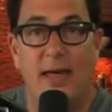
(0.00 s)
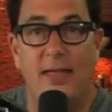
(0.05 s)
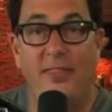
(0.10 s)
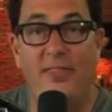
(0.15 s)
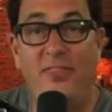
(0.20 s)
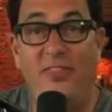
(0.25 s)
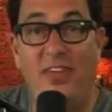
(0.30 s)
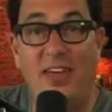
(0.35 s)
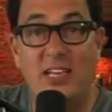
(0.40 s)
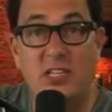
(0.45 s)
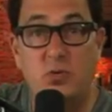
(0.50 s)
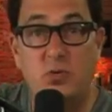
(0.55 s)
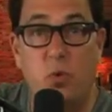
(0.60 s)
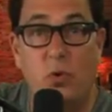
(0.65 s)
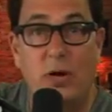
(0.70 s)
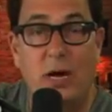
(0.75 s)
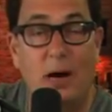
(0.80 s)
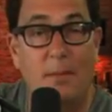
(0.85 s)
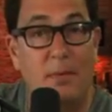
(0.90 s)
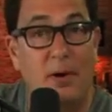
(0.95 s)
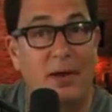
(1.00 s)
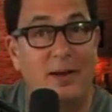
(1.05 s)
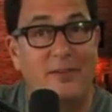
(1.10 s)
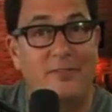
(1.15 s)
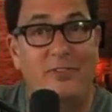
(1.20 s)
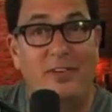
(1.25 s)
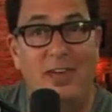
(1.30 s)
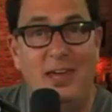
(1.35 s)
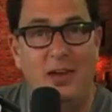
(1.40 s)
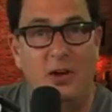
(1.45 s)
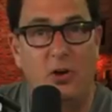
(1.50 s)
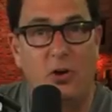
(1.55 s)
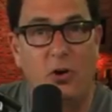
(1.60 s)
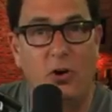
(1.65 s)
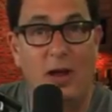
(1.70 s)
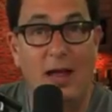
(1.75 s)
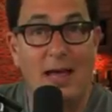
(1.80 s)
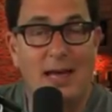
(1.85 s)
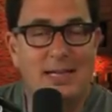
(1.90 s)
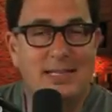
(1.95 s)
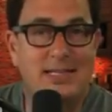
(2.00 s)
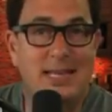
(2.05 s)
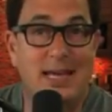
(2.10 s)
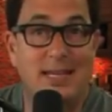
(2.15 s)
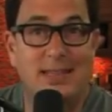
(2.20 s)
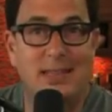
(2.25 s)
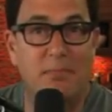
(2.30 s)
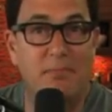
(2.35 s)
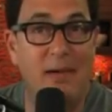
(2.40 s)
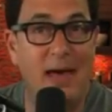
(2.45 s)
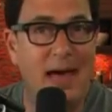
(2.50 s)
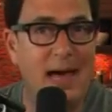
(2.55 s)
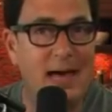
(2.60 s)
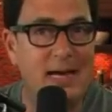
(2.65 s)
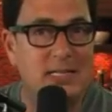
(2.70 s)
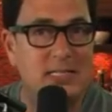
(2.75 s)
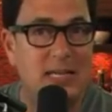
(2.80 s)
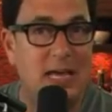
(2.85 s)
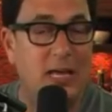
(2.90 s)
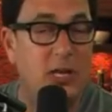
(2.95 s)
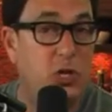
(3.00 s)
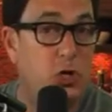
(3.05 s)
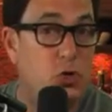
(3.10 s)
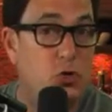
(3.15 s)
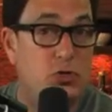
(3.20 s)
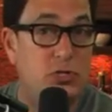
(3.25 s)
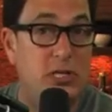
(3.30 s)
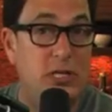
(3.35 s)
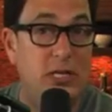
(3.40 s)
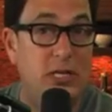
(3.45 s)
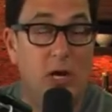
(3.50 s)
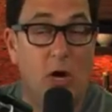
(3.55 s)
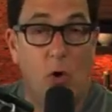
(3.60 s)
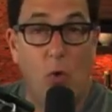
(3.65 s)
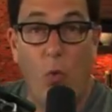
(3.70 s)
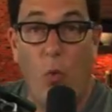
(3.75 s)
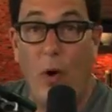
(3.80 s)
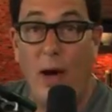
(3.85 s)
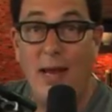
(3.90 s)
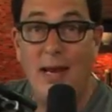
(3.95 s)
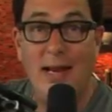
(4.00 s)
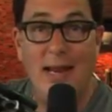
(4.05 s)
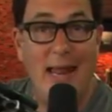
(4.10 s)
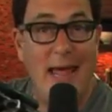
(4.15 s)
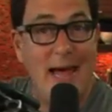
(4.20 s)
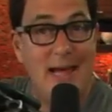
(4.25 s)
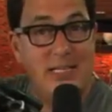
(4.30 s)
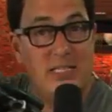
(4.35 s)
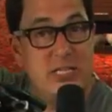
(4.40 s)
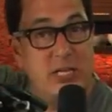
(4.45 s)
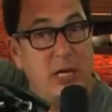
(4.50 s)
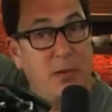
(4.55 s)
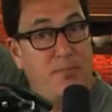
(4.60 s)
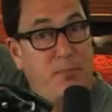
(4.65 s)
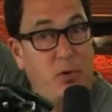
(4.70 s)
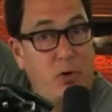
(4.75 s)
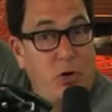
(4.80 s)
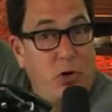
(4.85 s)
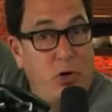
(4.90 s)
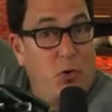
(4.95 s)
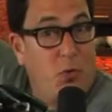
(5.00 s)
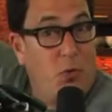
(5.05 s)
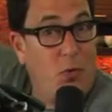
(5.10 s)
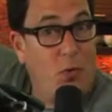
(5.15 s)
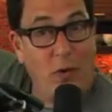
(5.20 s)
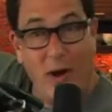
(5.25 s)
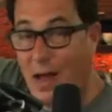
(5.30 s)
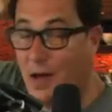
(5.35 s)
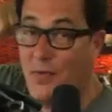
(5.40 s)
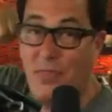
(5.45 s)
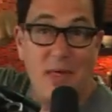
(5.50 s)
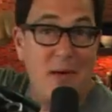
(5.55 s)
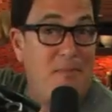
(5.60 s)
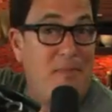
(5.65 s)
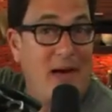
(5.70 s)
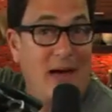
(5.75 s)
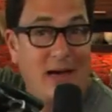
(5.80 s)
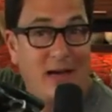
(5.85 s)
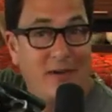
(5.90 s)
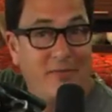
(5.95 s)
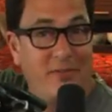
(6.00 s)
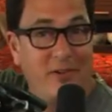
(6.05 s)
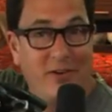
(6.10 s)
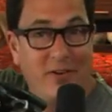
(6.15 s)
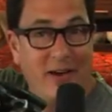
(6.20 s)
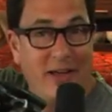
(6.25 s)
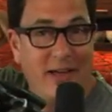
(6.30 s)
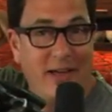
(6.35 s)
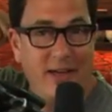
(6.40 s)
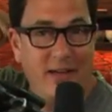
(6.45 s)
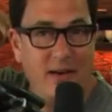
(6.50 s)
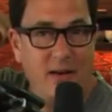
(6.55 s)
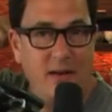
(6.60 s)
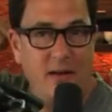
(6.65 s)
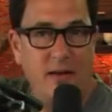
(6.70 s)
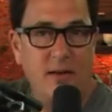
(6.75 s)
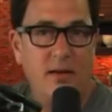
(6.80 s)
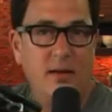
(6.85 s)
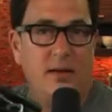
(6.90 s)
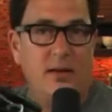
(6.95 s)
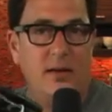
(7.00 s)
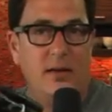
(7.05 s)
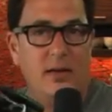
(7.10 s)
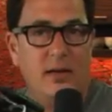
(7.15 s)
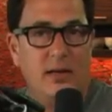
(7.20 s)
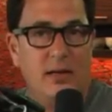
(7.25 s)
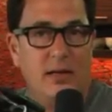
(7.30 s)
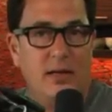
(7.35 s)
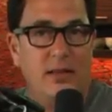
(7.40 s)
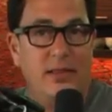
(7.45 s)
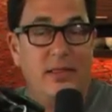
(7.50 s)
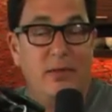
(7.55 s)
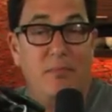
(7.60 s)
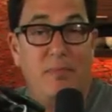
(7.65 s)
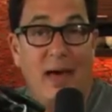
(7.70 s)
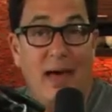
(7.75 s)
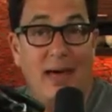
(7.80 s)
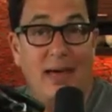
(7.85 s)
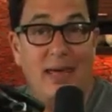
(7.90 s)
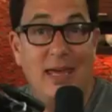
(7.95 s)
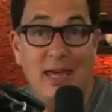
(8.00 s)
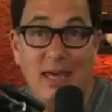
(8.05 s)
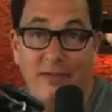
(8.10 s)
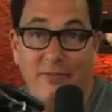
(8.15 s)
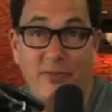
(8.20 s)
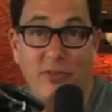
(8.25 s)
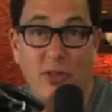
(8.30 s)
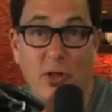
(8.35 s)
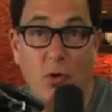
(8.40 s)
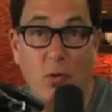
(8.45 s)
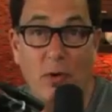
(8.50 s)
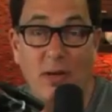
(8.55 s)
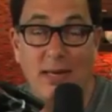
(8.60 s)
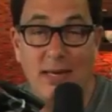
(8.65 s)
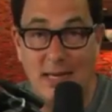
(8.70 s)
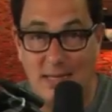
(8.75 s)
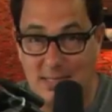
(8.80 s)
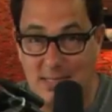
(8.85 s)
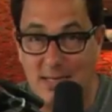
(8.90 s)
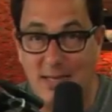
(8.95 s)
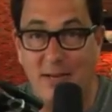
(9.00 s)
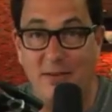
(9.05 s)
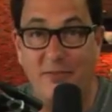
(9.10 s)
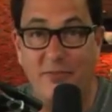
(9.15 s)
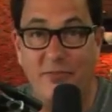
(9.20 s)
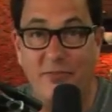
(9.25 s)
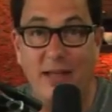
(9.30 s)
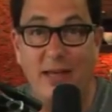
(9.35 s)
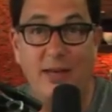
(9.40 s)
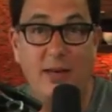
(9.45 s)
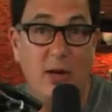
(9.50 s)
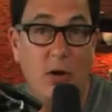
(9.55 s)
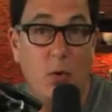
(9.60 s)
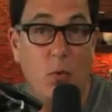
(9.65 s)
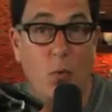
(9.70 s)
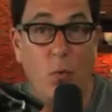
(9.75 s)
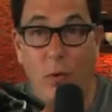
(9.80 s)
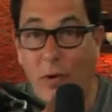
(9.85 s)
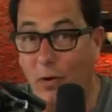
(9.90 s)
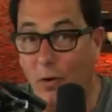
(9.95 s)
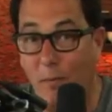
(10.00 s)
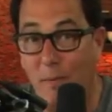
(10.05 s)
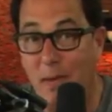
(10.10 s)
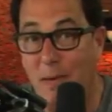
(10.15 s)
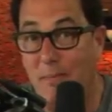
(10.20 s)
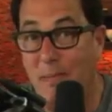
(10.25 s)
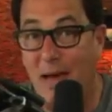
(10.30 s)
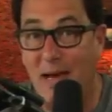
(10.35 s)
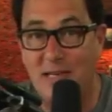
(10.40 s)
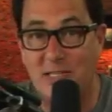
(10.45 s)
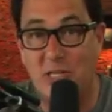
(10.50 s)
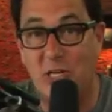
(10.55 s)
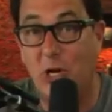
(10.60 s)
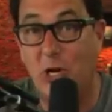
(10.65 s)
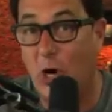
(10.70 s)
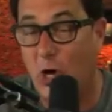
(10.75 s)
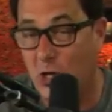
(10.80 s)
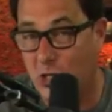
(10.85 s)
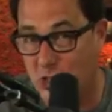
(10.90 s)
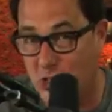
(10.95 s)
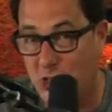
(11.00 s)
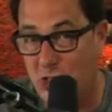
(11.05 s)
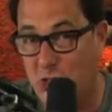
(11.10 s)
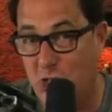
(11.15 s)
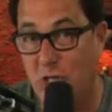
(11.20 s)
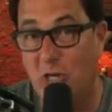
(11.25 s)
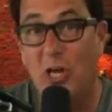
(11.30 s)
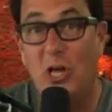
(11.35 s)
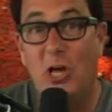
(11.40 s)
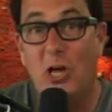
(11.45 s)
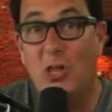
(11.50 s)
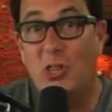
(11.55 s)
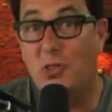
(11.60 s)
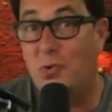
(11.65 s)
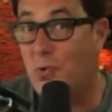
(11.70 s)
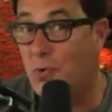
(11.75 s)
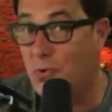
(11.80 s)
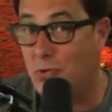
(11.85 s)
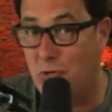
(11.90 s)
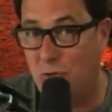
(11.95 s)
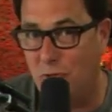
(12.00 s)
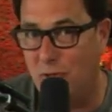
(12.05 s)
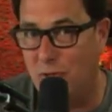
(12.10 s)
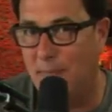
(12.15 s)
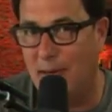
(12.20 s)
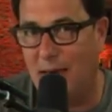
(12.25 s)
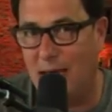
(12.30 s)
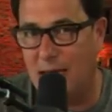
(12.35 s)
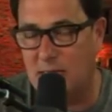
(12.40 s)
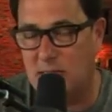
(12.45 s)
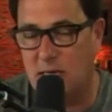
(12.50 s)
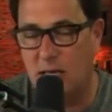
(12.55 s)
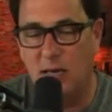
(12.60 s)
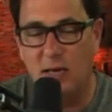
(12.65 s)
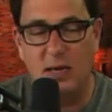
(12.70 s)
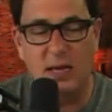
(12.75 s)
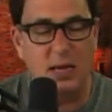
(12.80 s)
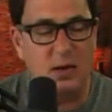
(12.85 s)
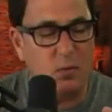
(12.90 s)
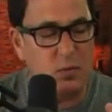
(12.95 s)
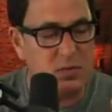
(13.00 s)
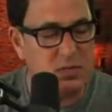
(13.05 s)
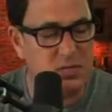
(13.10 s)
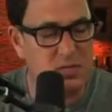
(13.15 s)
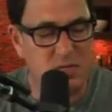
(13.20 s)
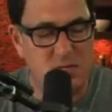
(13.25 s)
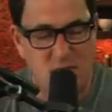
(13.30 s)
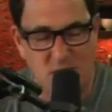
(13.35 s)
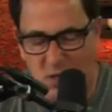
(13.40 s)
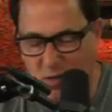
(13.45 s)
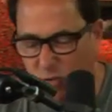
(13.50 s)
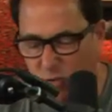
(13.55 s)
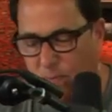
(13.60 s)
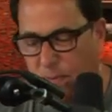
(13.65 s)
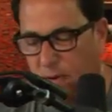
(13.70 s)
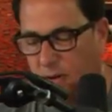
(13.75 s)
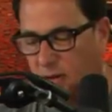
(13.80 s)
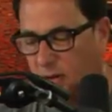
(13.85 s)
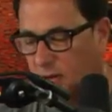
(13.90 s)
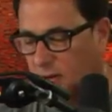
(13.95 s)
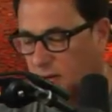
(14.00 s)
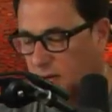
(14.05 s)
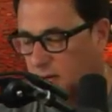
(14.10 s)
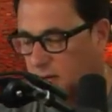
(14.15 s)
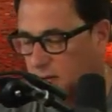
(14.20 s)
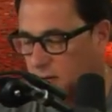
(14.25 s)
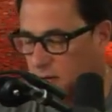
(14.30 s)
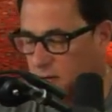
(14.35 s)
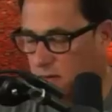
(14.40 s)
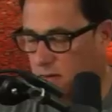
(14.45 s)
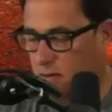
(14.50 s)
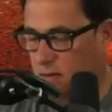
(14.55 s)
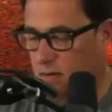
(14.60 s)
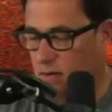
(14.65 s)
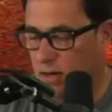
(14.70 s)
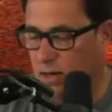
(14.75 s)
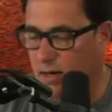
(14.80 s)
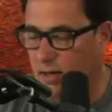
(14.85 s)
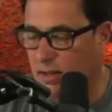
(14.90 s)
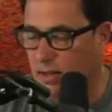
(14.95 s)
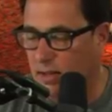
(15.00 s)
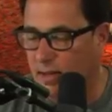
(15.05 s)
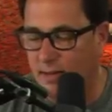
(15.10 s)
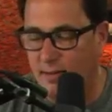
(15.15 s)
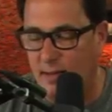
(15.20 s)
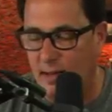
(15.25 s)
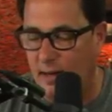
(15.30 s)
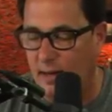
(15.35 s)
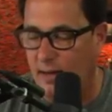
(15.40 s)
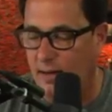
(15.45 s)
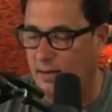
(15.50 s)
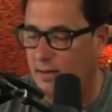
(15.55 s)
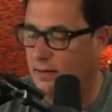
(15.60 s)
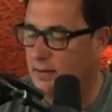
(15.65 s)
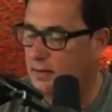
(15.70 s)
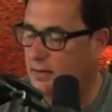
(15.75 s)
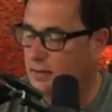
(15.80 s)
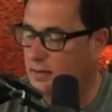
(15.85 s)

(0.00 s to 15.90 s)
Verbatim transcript: this will come out of here. Take the mask and use the white elastic and put it around the back of your head. The bag, even though it doesn't inflate, will be passing oxygen through to the mask. It was stupid. I didn't like that.